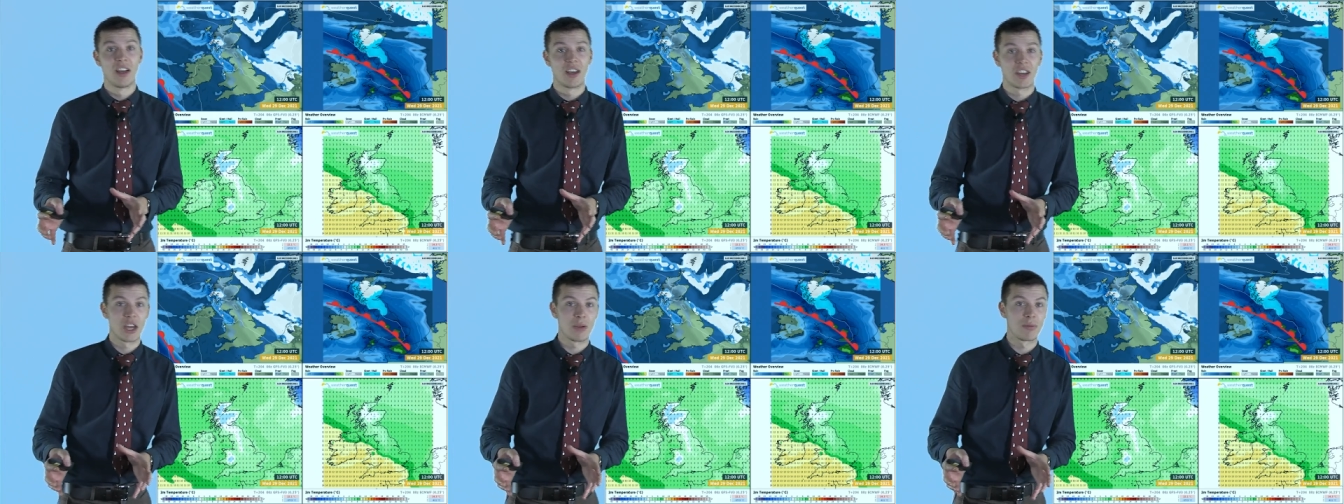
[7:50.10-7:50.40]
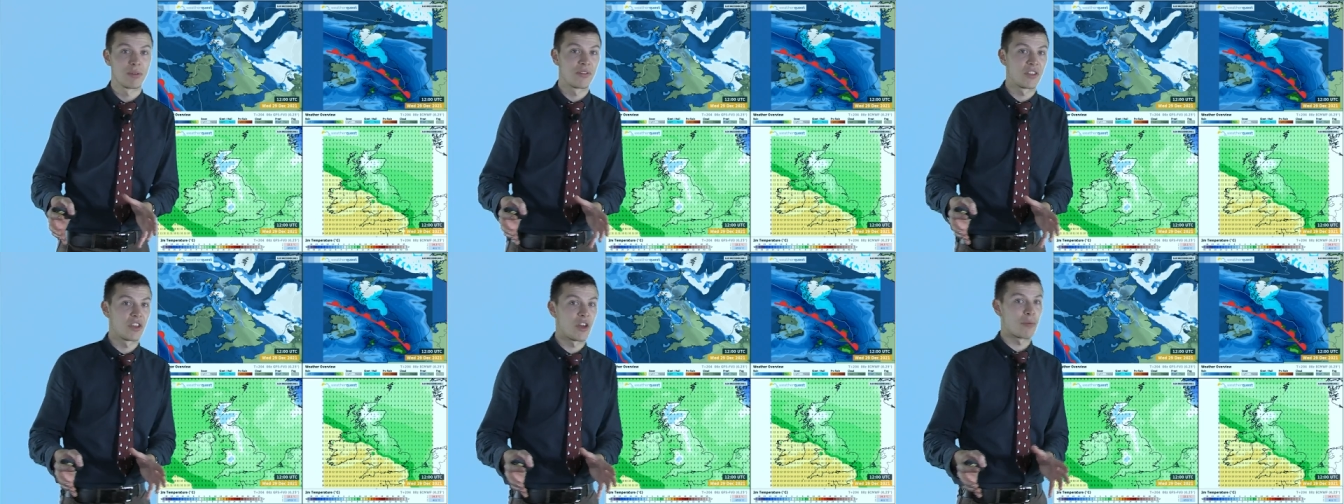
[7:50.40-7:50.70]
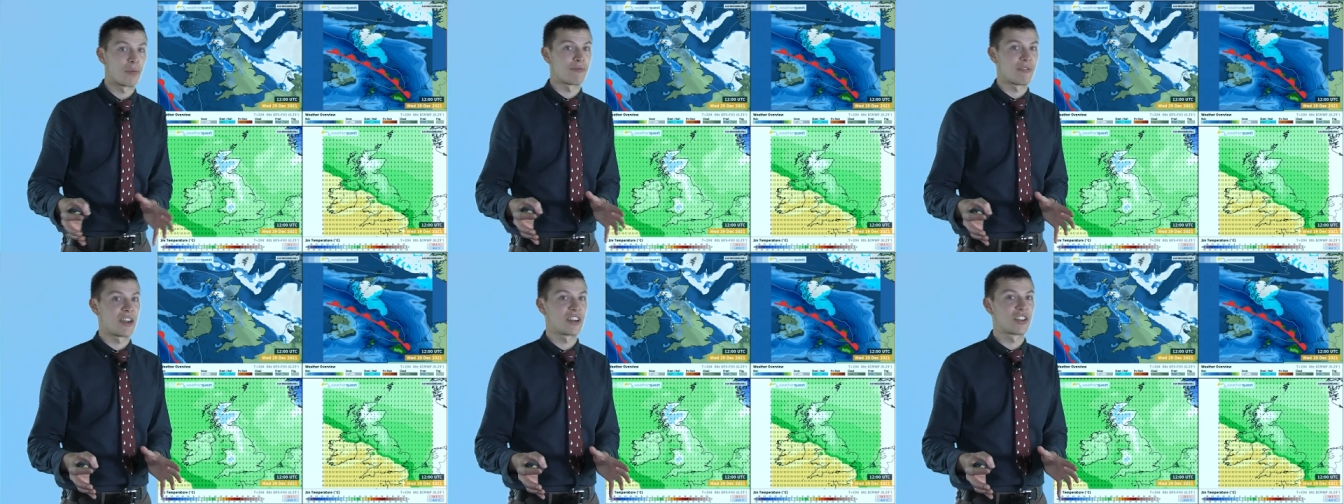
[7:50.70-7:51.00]
couple of the
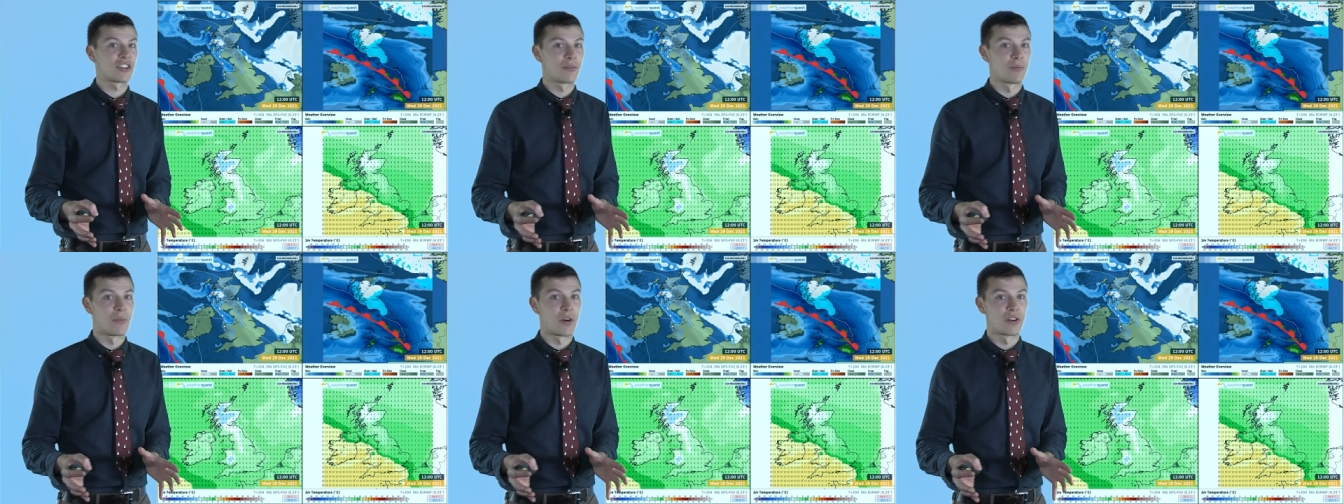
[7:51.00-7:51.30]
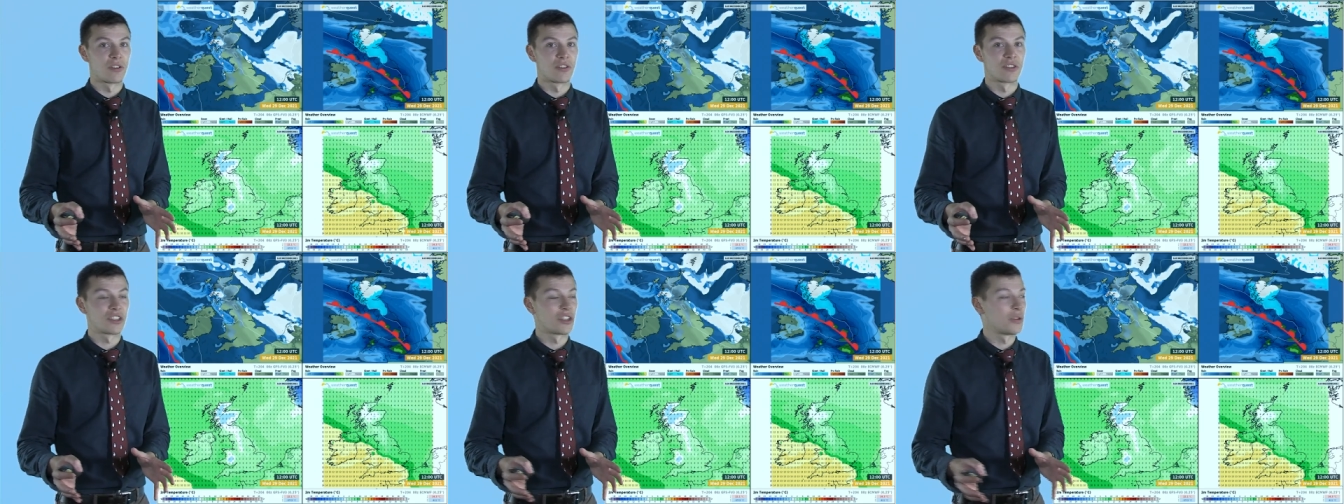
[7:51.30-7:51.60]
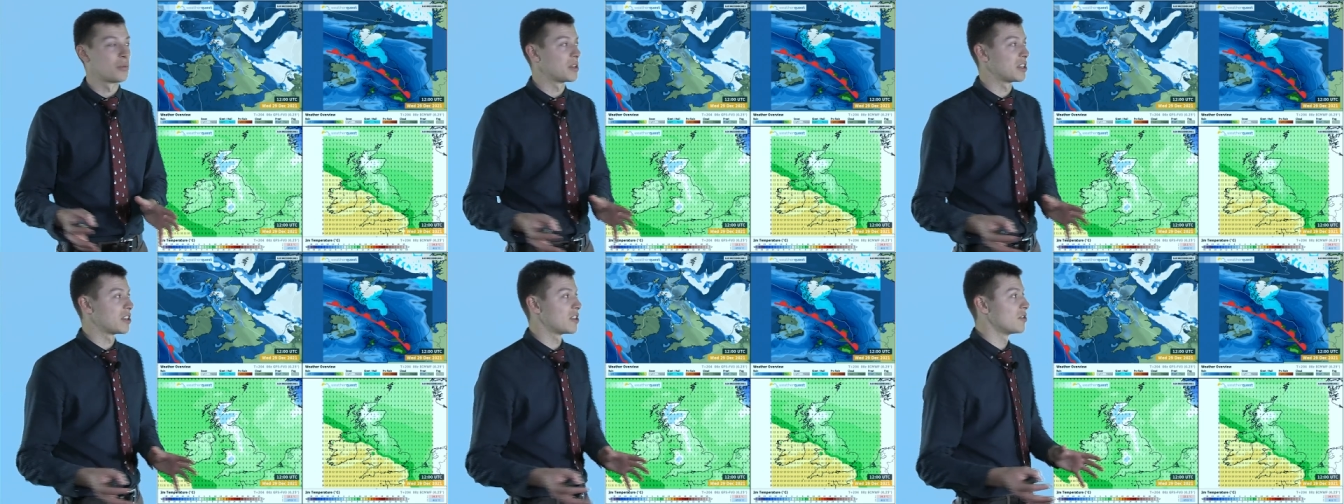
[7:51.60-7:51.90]
operational models
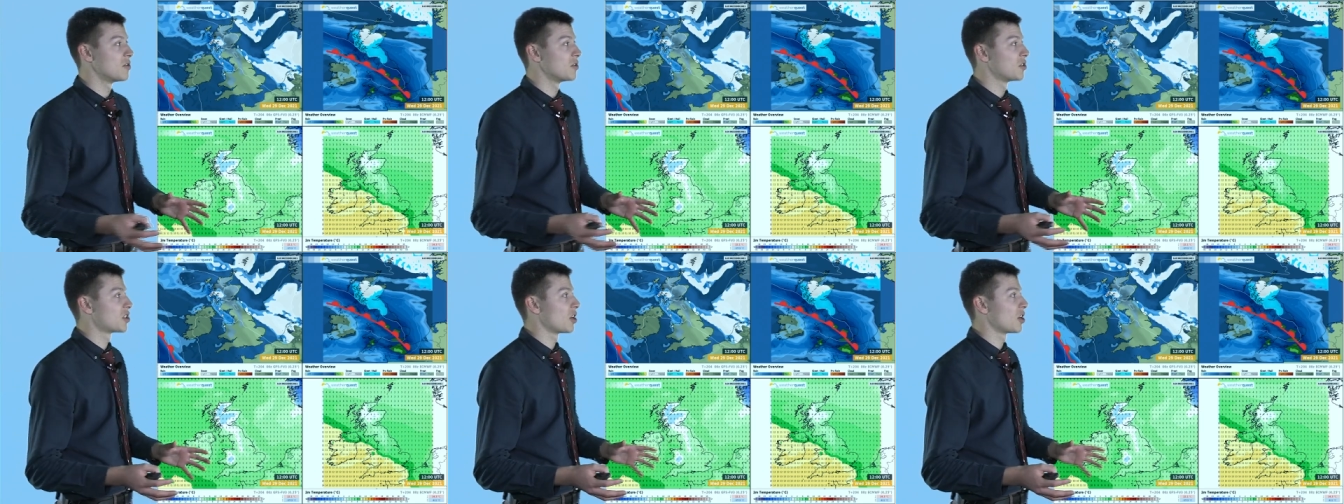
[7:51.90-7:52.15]
that we use.